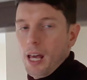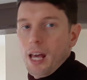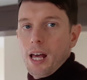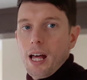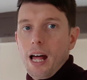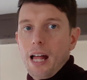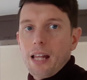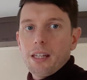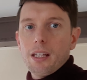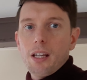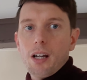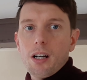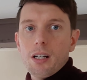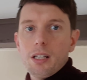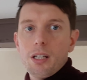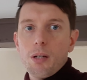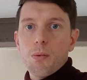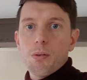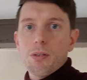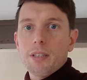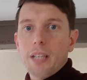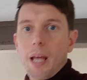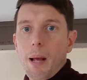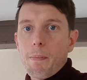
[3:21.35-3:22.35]
And the idea
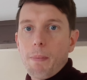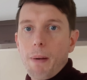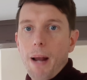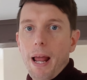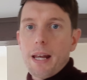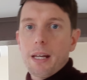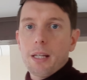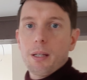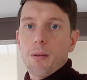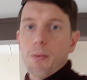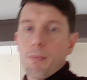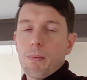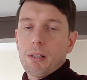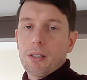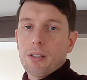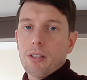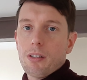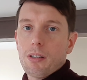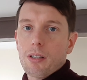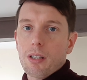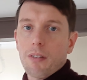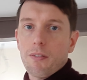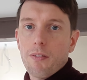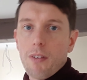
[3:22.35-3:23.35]
was to get planning permission
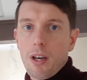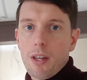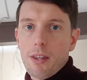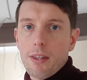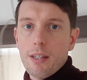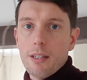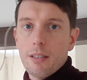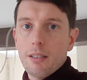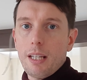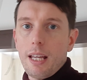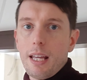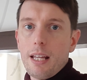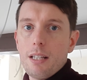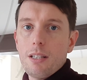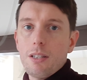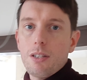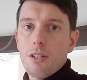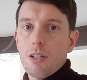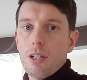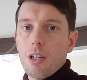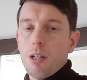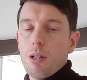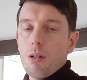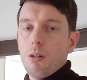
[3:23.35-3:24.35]
to convert this
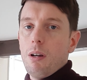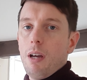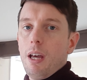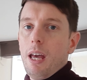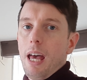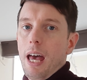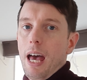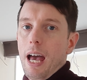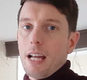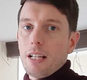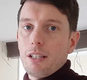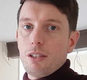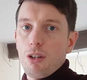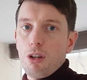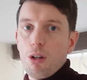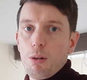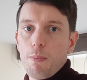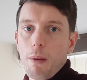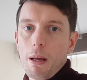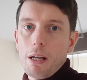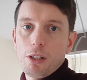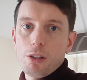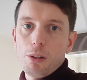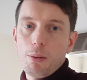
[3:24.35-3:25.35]
into a
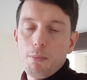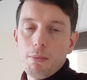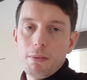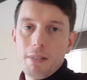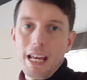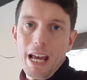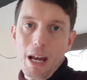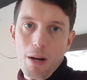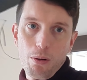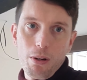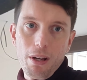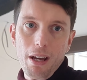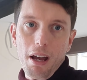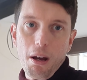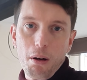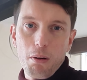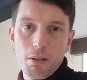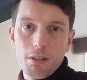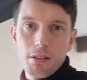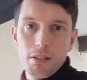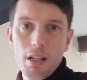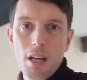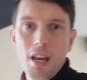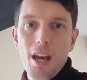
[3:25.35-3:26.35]
2-bedroom
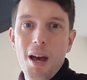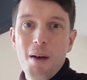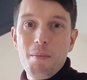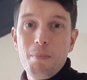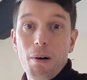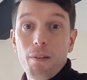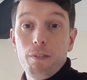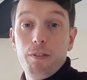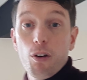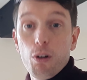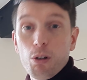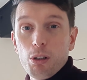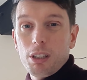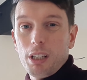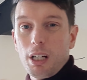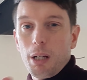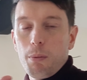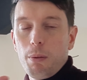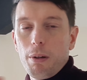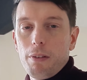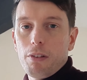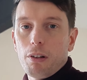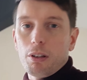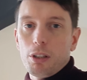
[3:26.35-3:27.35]
townhouse. But unfortunately,
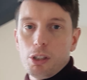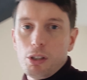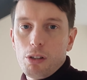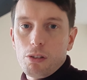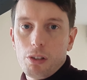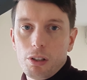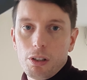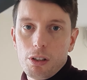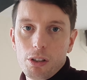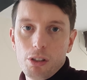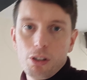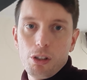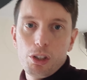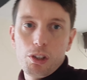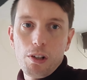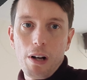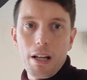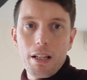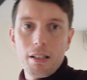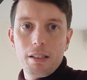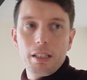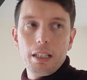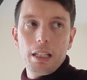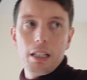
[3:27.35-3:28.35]
we've got
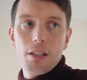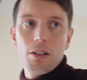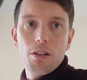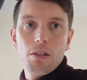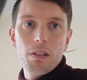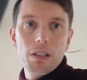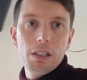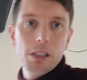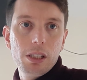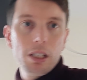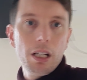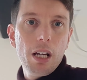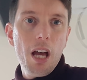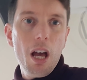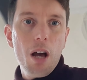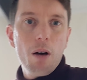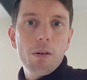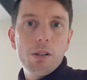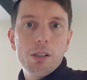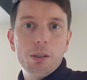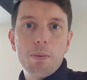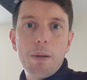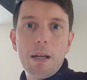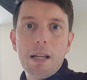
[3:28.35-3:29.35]
neutrality in Norwich,
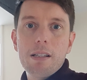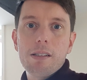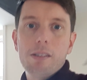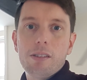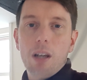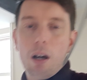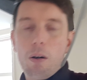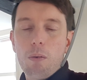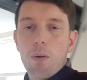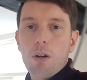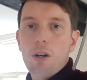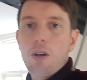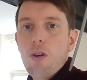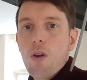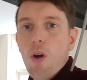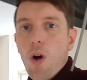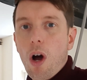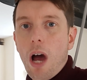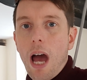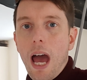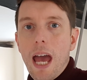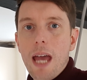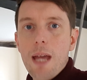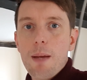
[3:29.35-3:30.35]
which means that we're
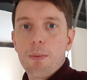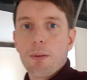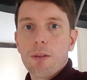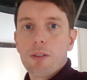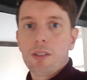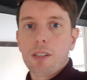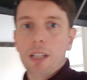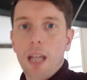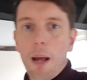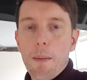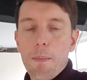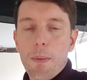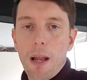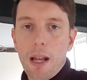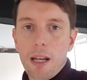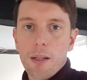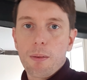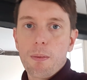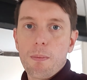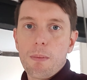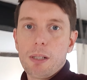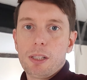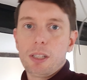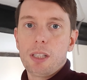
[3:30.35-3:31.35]
not able to get planning
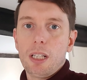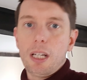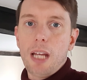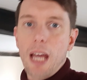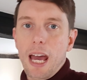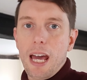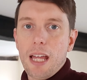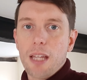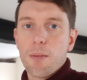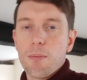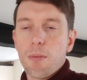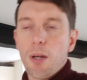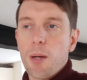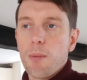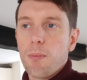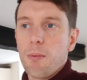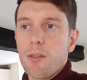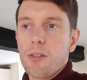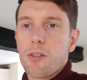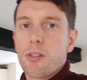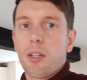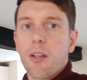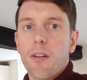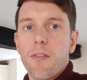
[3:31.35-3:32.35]
permission at the
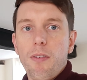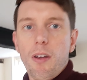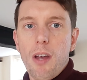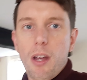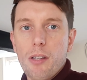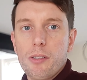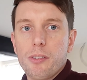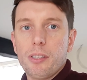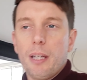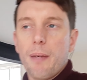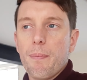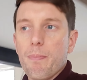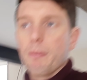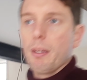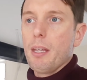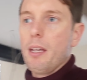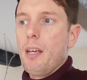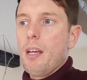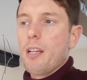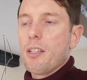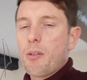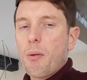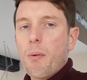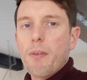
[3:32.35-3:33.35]
moment to convert it.
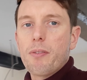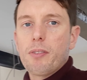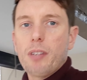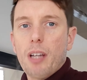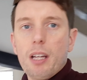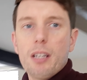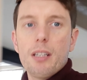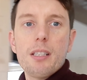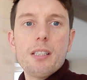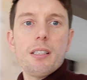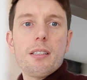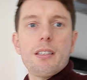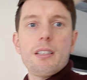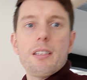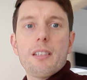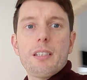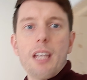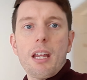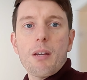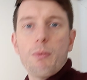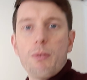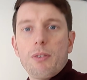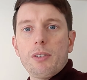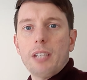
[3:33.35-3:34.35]
So what we've done is
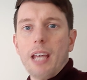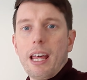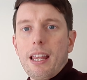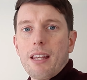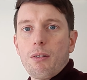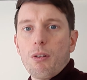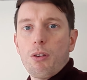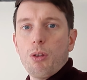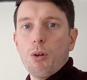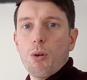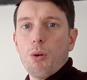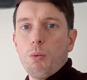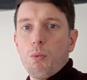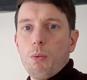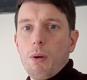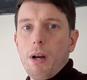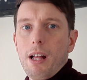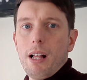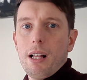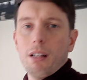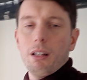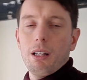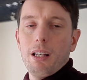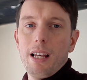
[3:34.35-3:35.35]
instead we've sat there and thought,
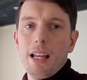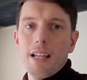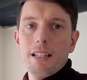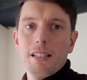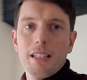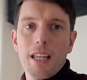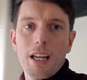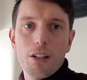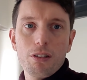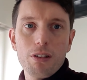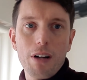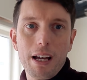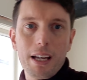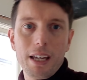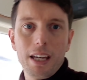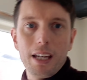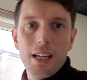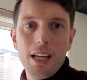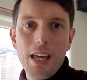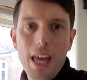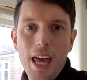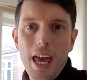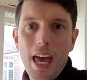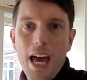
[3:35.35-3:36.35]
well, let's get cracking
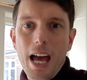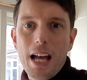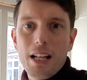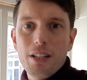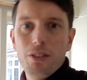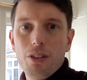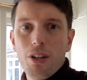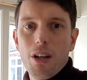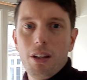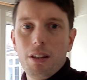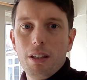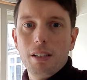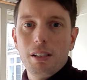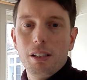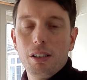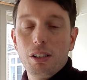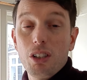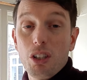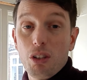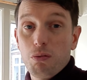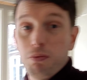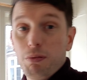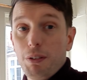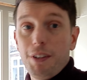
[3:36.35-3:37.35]
and turn this,
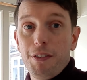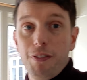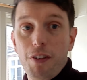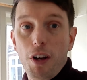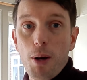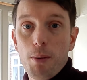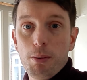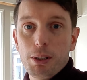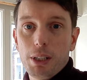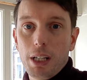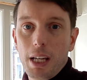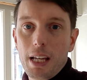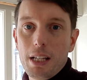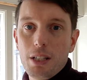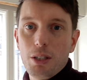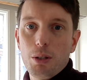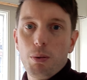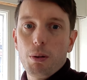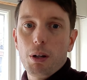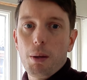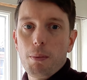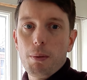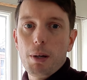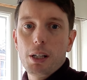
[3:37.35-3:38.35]
just refurbish it into
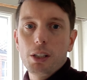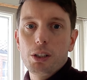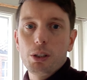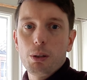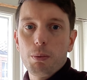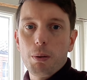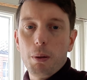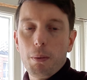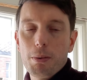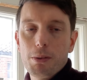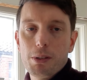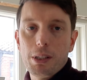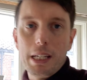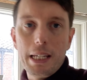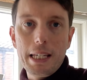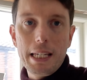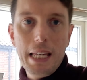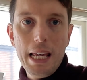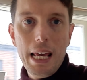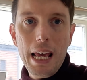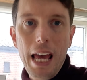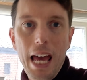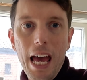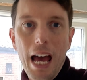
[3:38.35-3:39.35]
a commercial property.
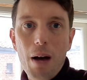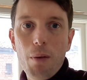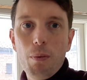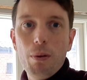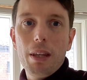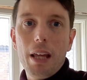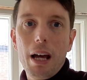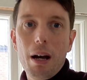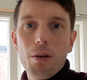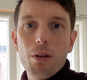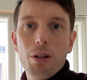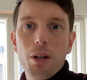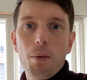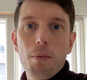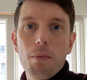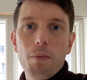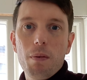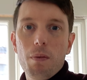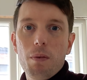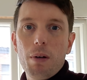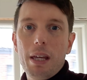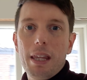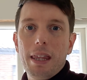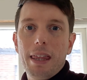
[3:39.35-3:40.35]
And with
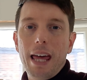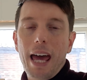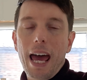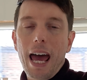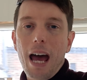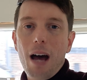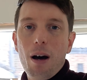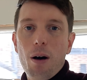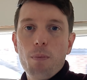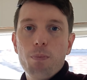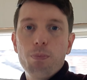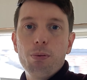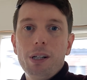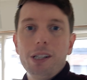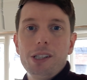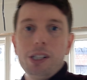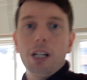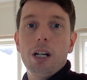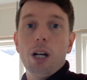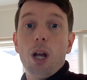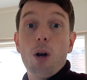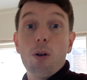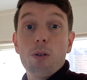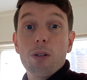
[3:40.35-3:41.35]
our bridging
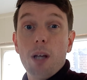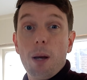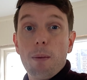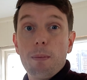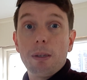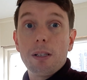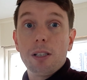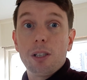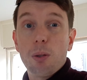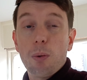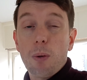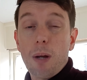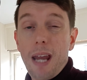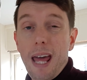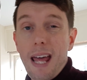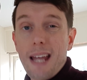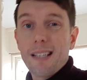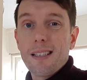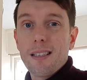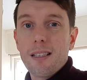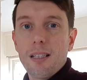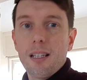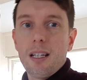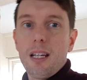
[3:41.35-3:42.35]
loan coming to an
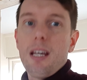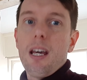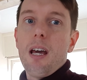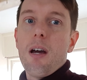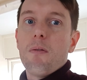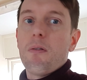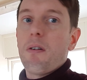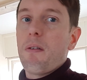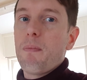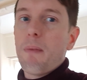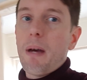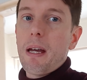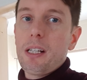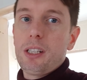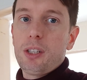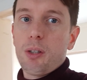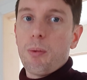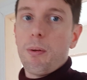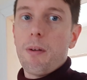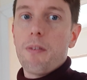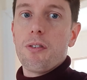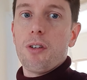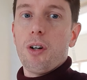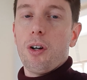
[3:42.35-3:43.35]
end, we've made sure
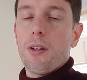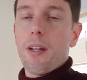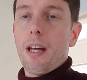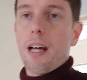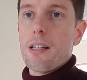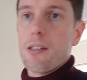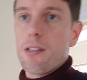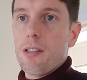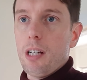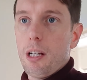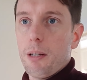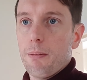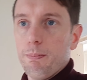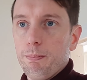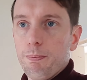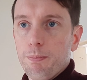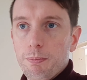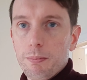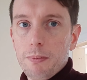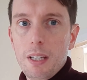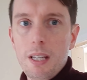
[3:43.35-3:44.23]
we've got that done.